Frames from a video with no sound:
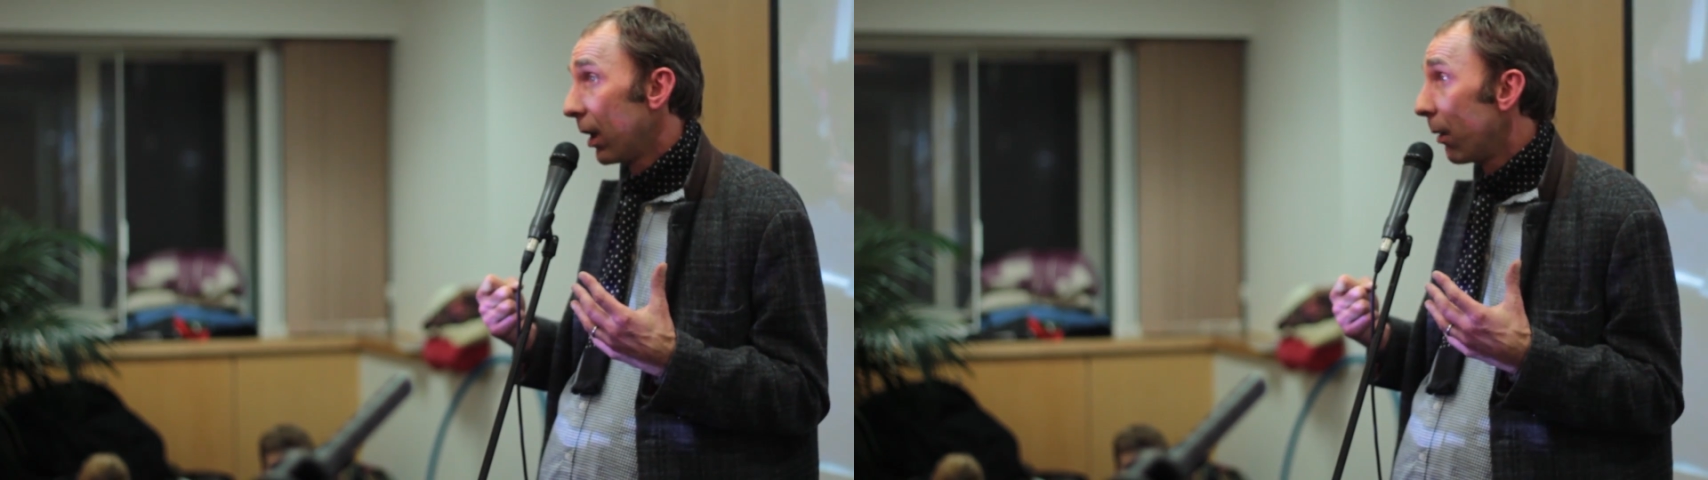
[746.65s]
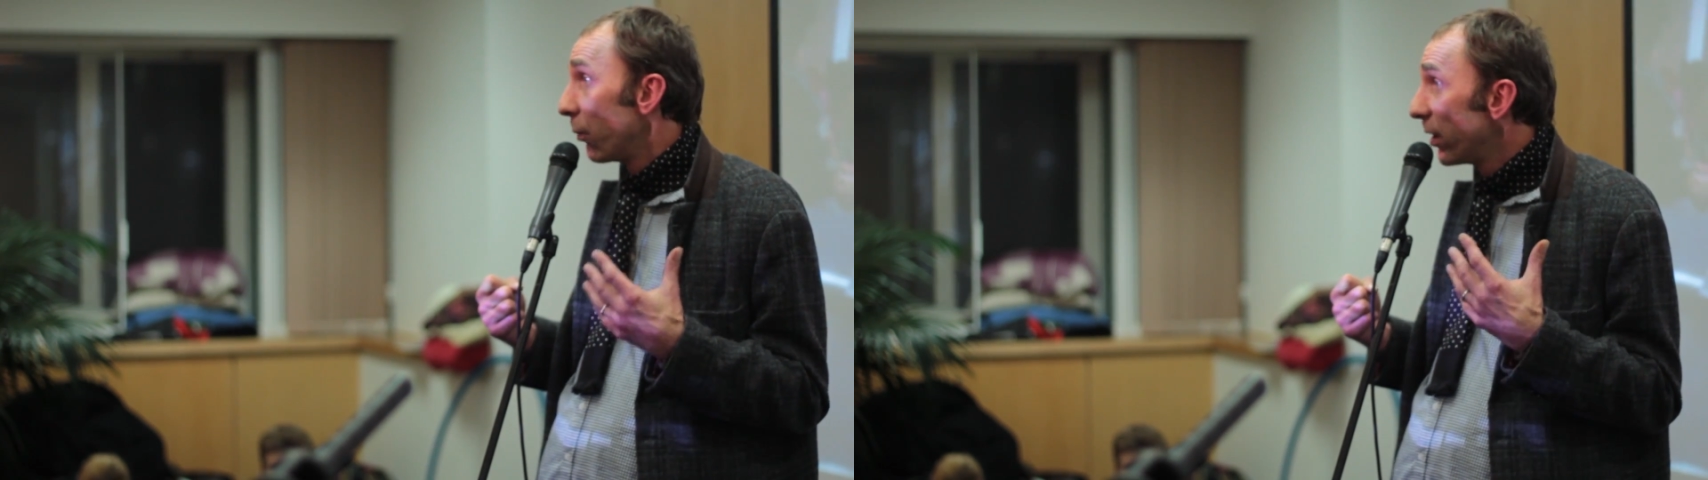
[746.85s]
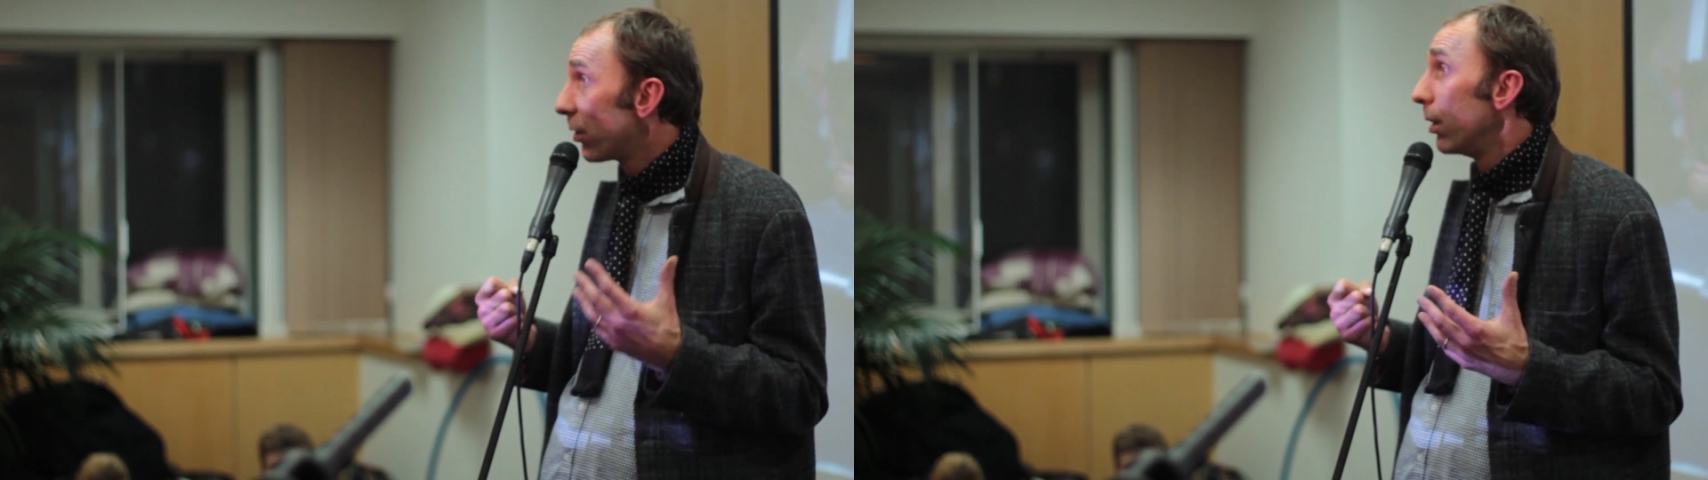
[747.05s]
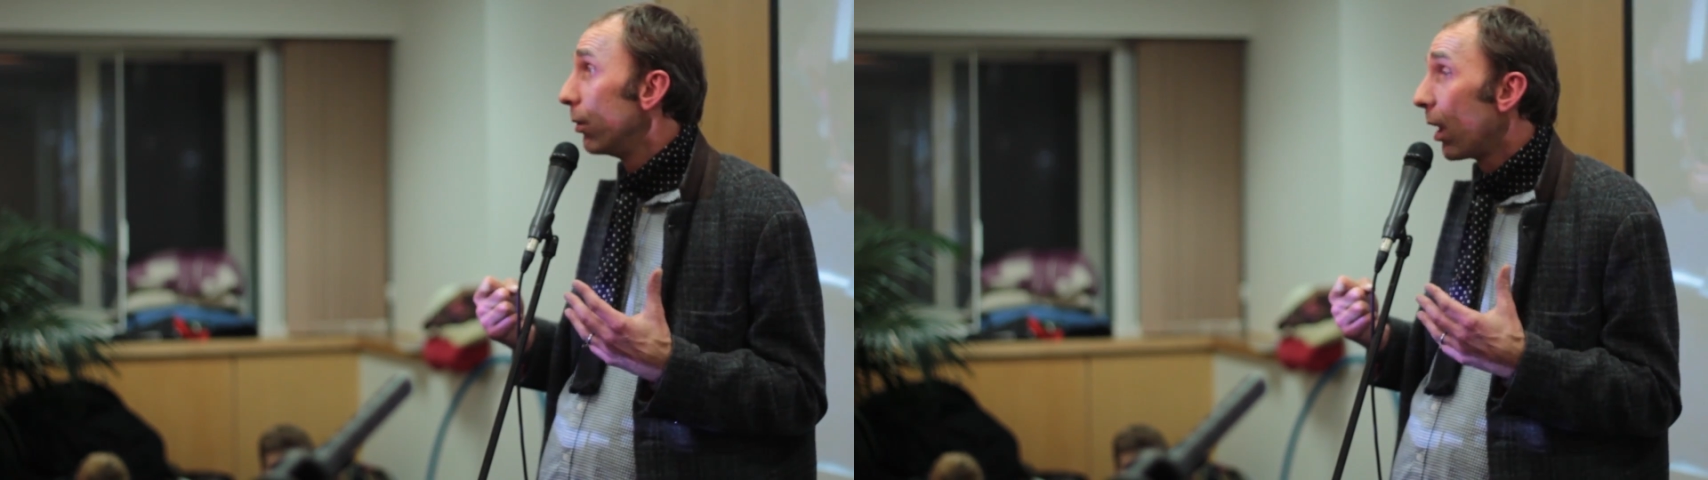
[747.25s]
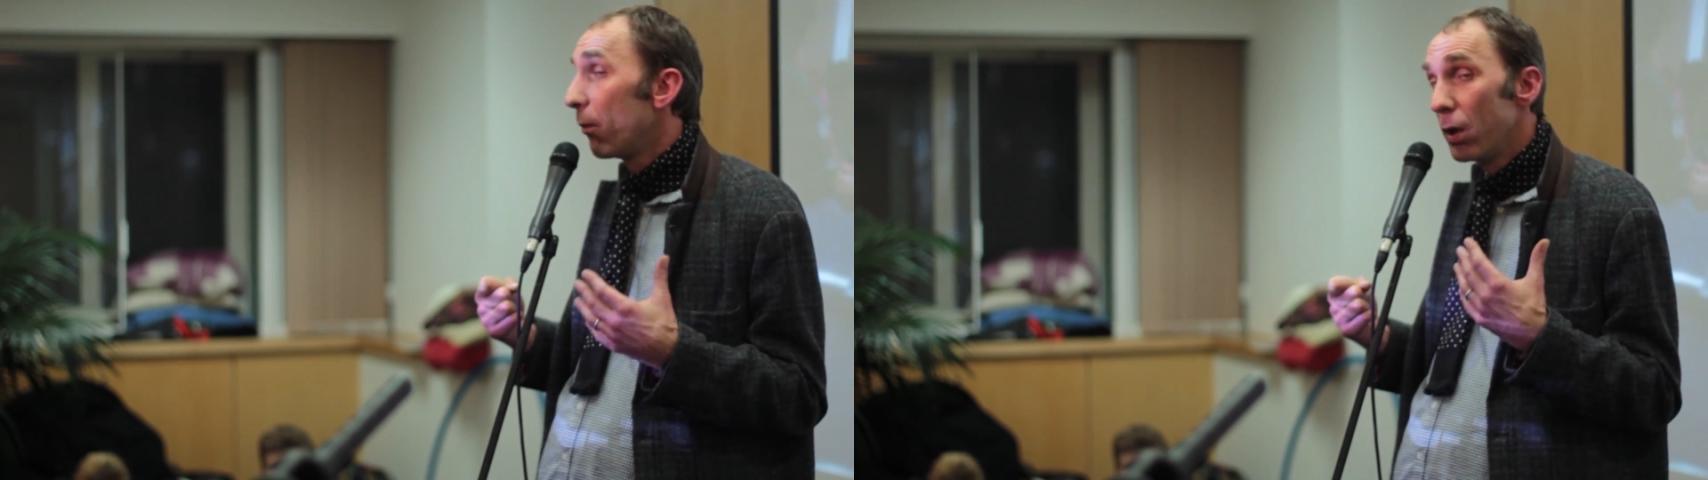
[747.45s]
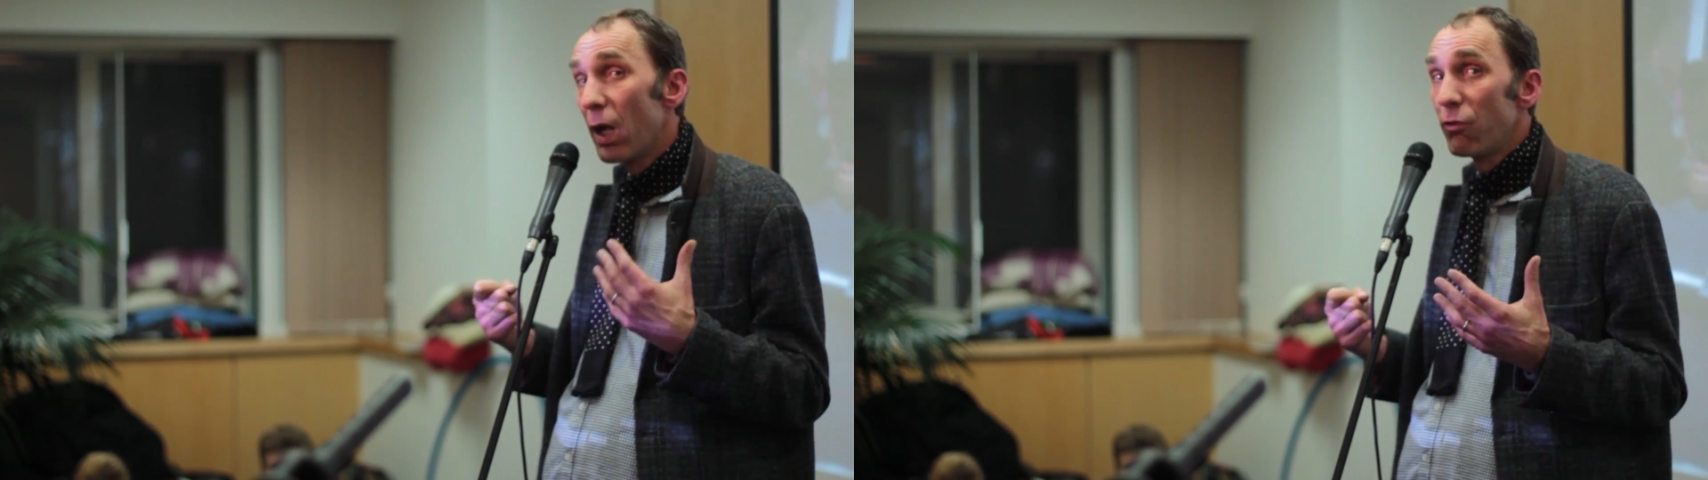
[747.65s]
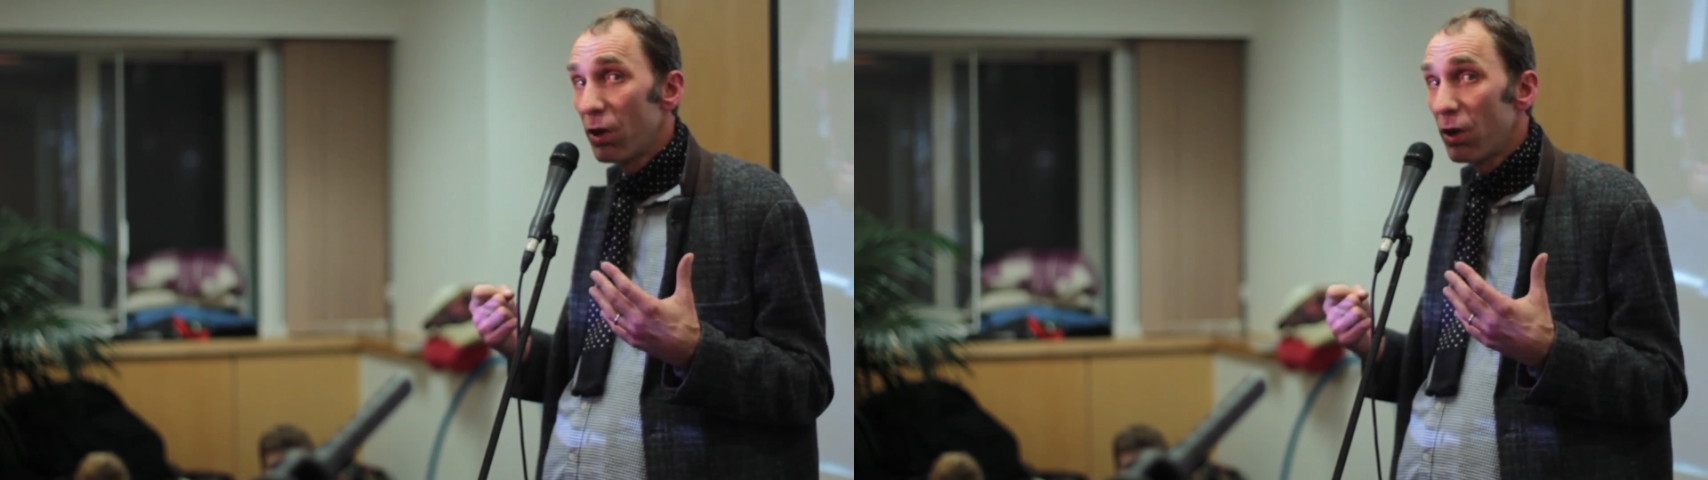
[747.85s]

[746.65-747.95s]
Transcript: and we do, and